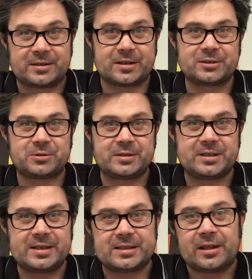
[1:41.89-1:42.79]
dance
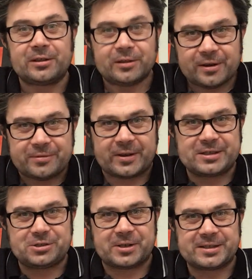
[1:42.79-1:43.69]
routines, a lot of
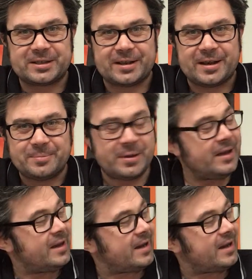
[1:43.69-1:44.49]
fancy dressing up,